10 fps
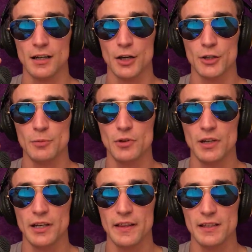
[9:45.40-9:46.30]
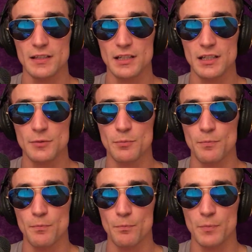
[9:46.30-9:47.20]
a community that sees
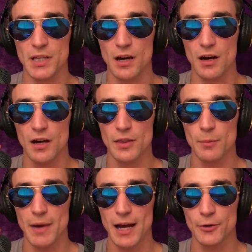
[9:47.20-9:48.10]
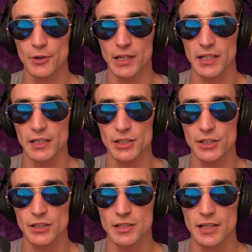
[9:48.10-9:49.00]
beyond the boundary
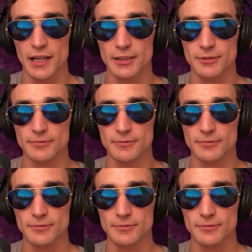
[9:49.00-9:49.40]
conditions that